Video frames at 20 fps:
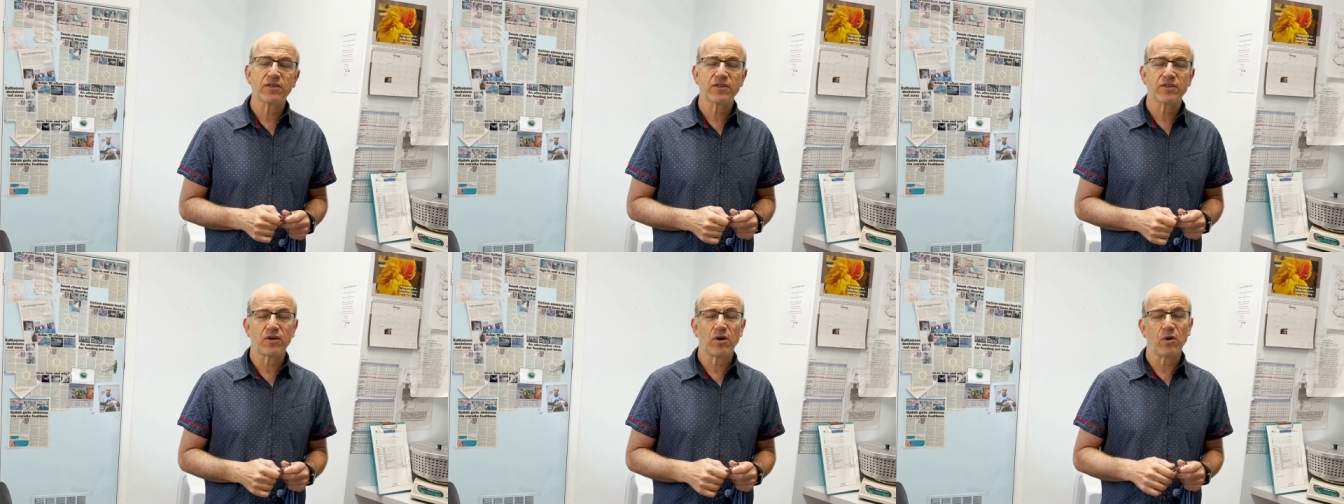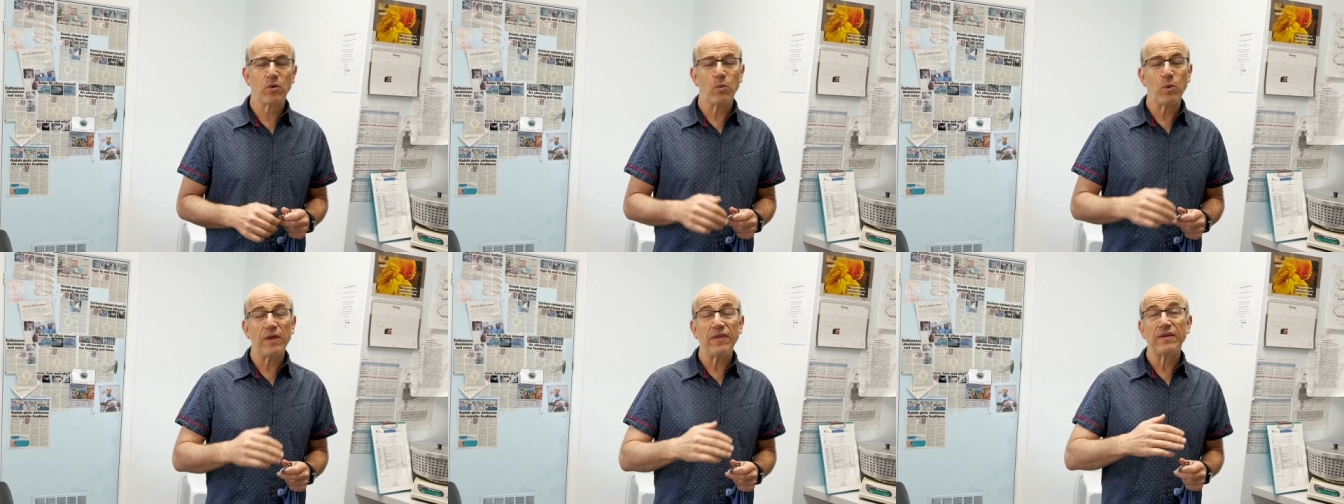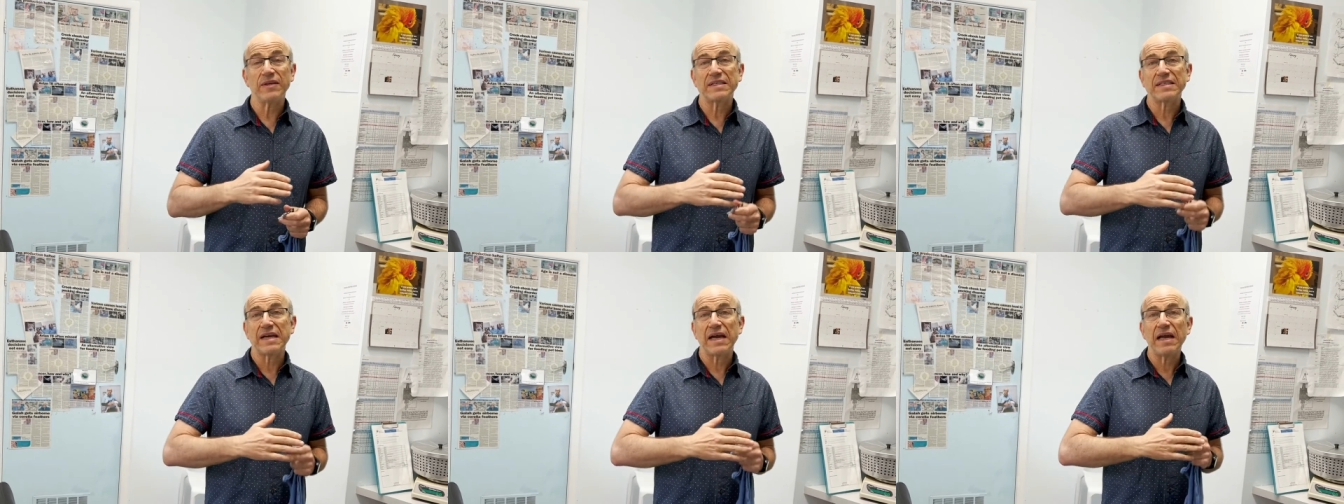So when
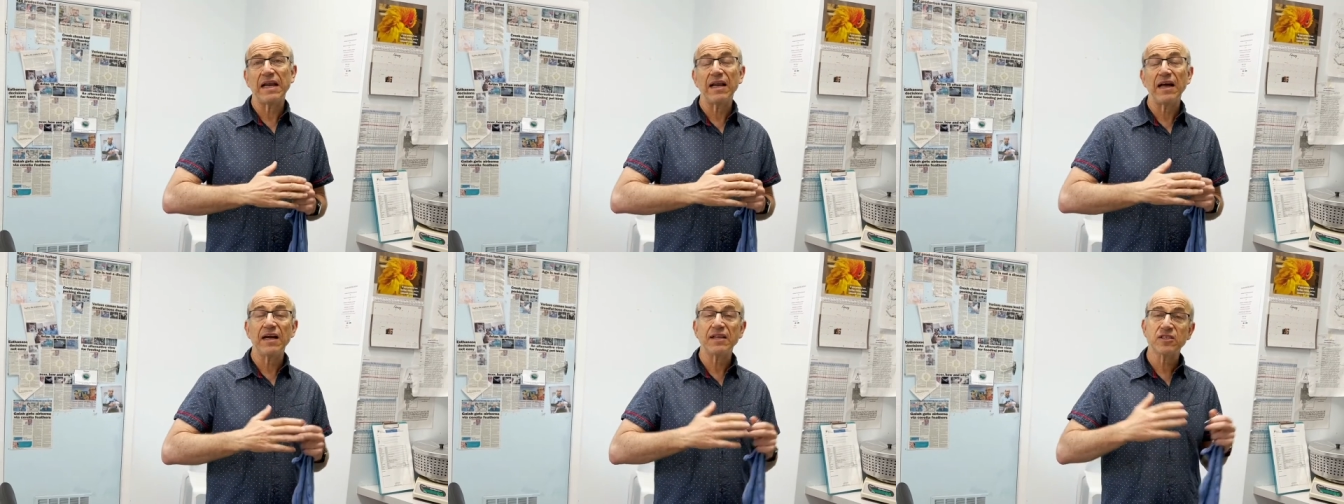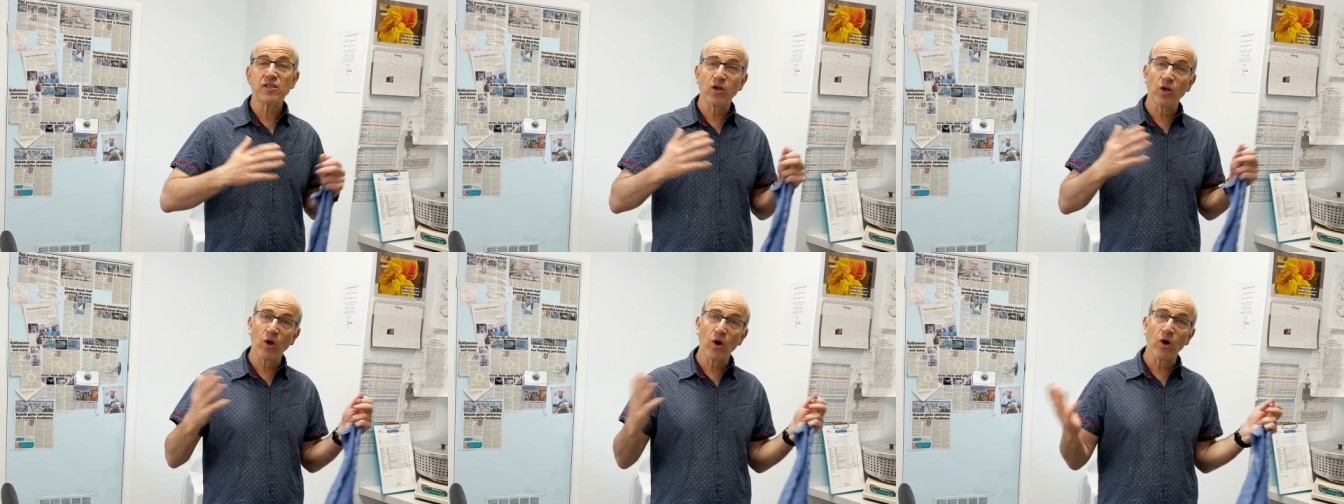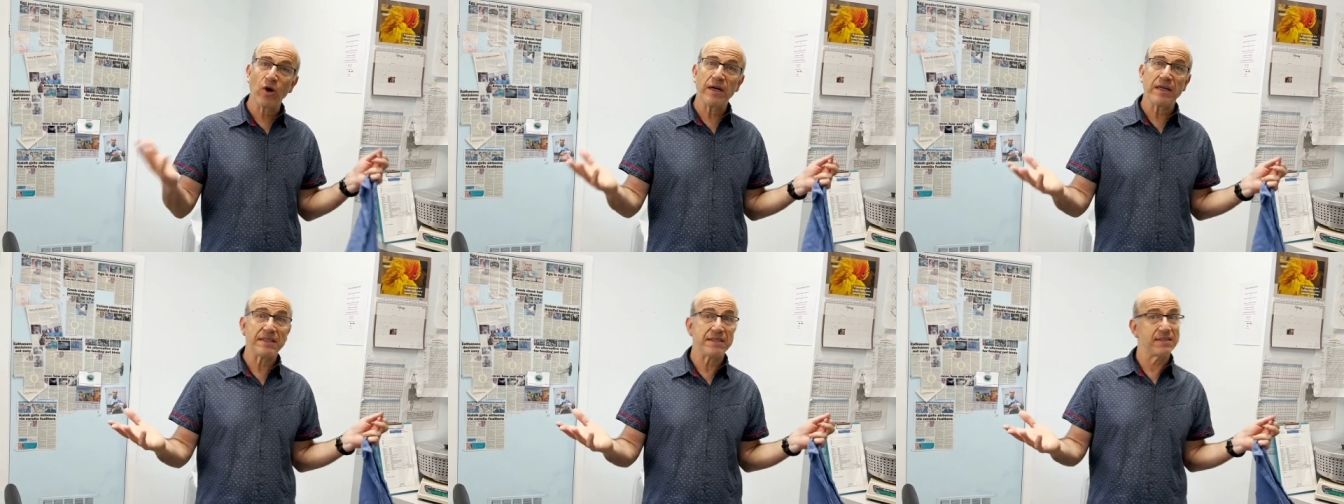the daylight's
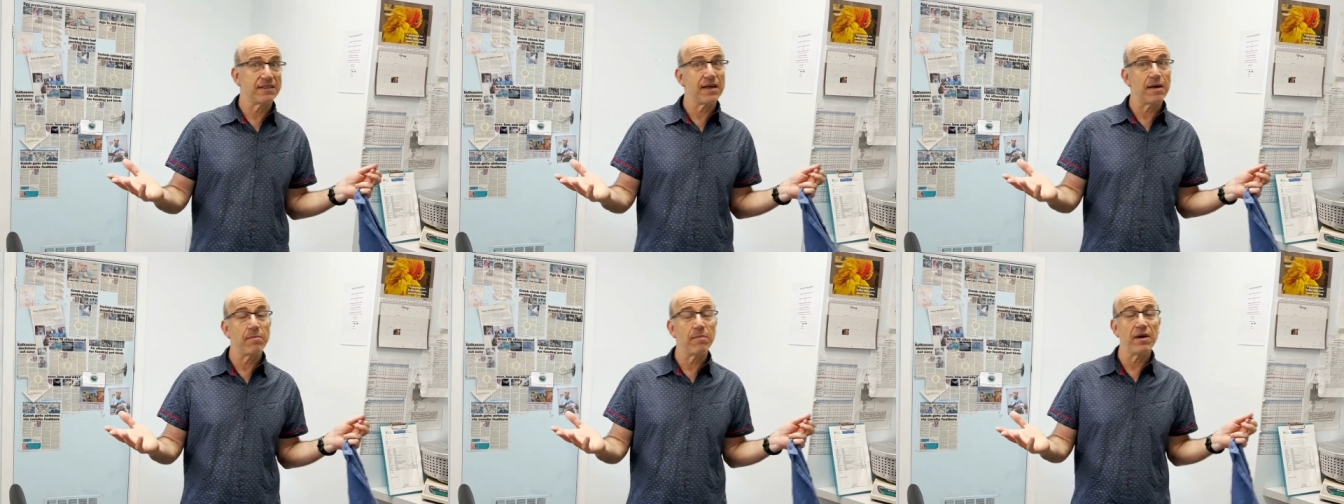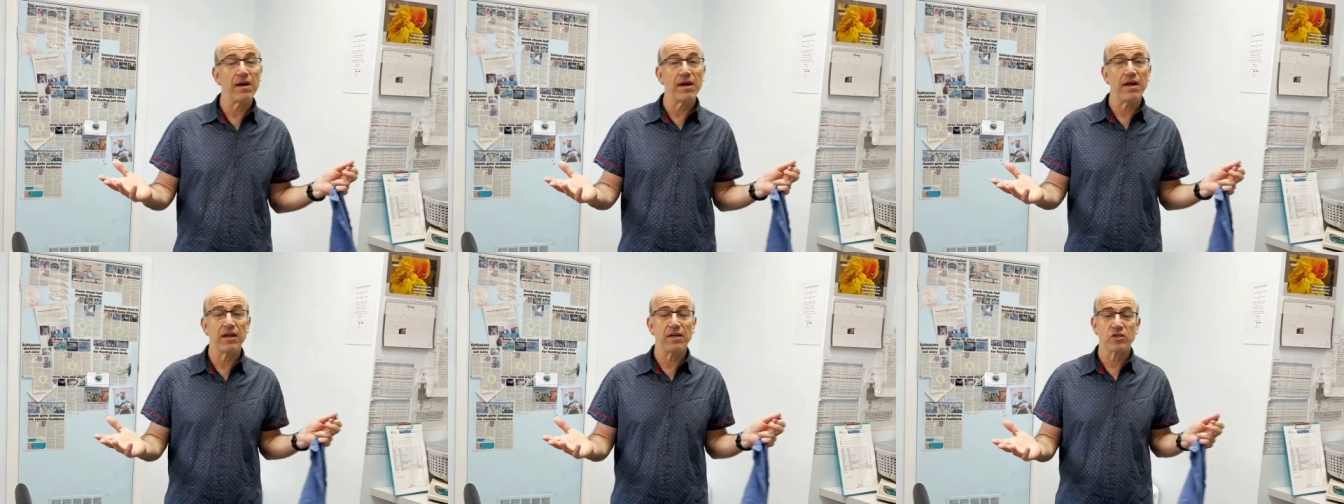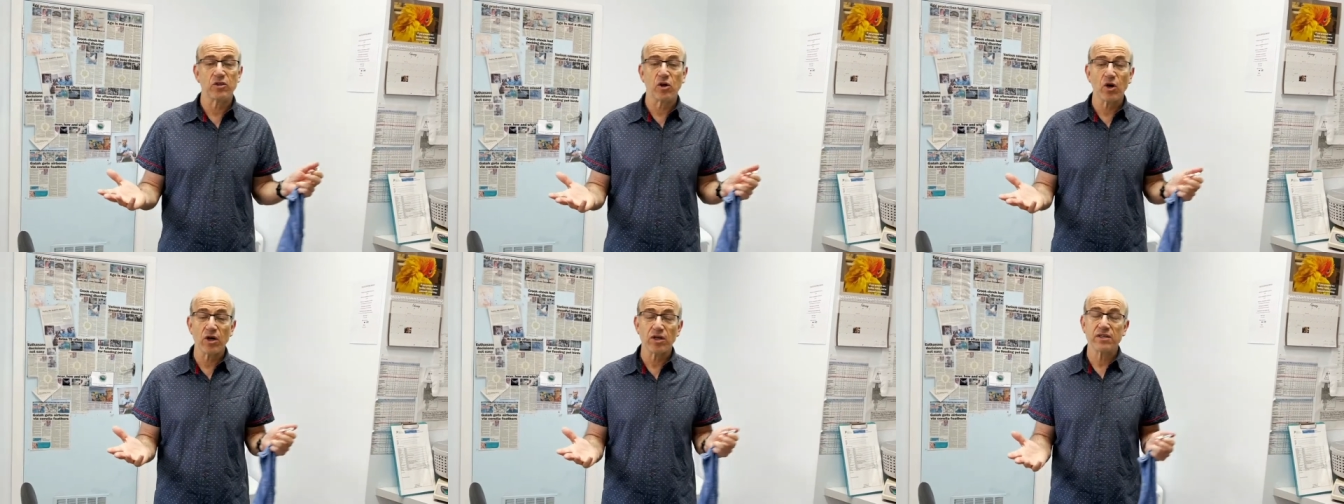long in summer and
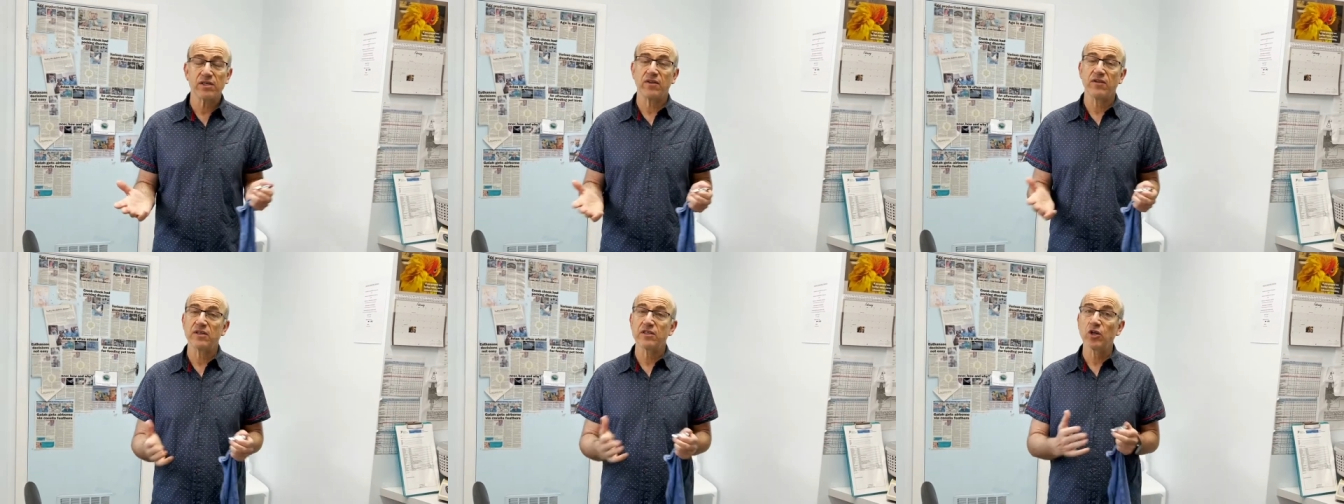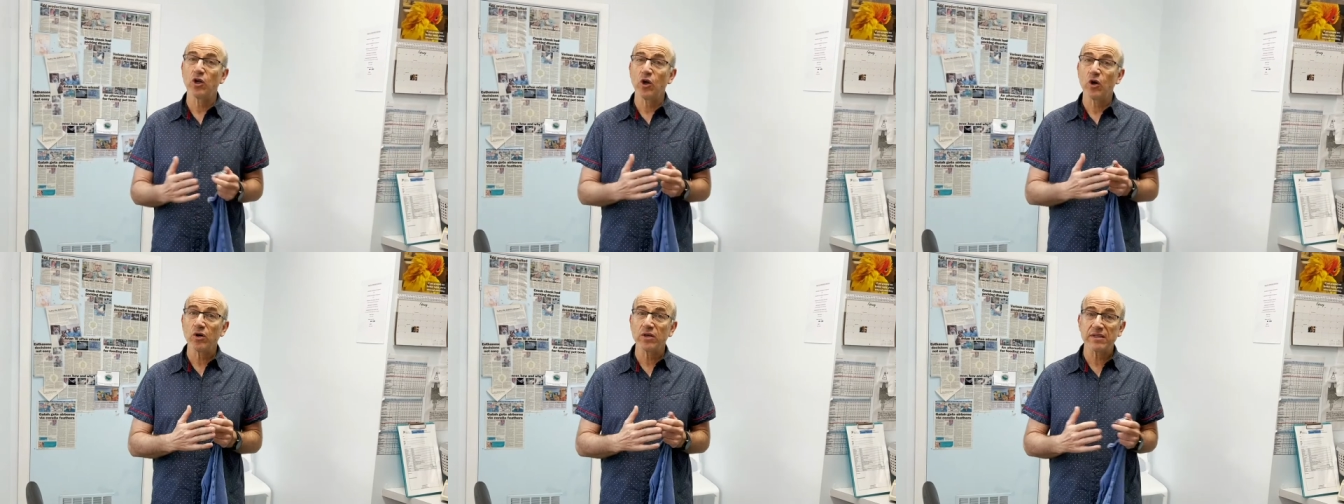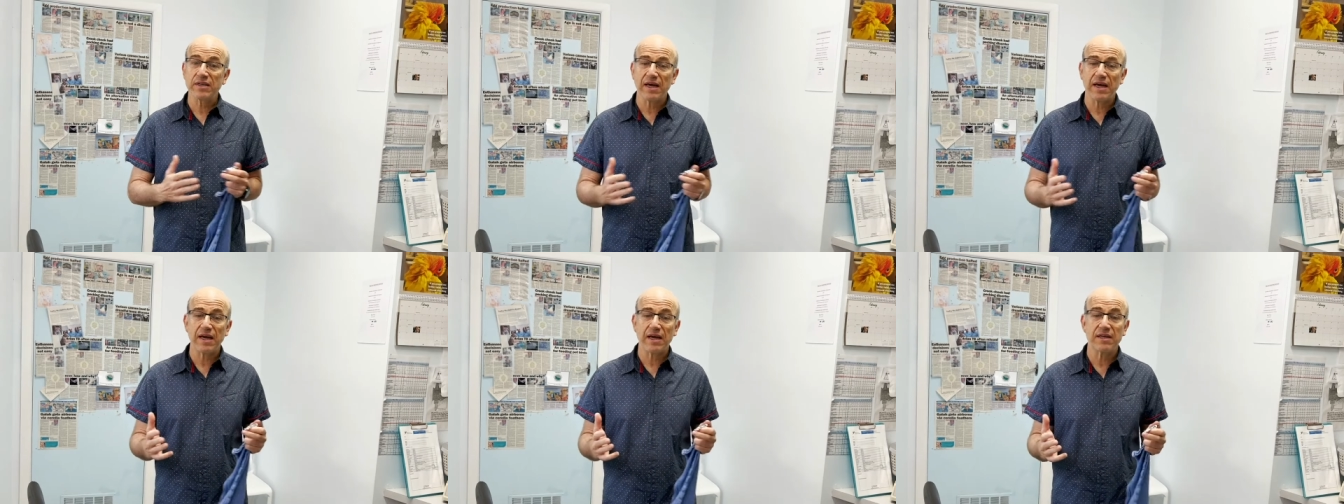it's hot and there's long
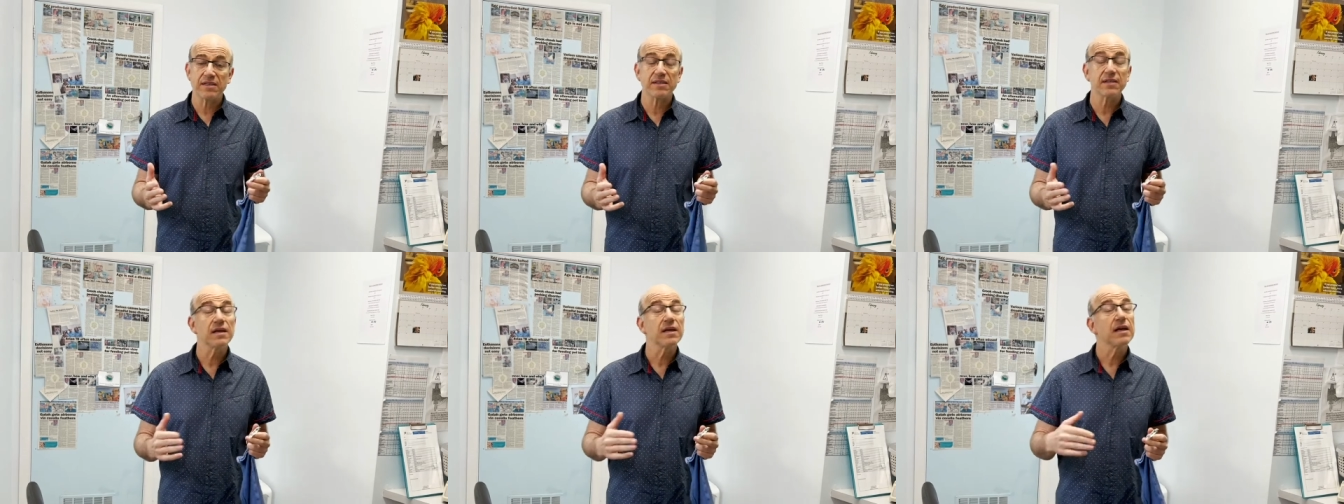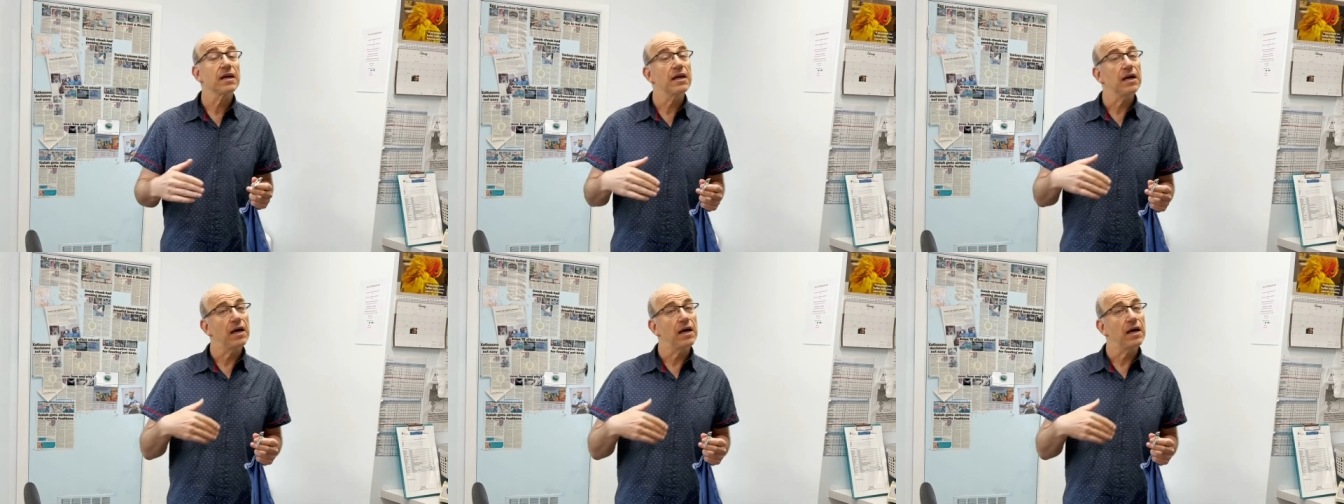days,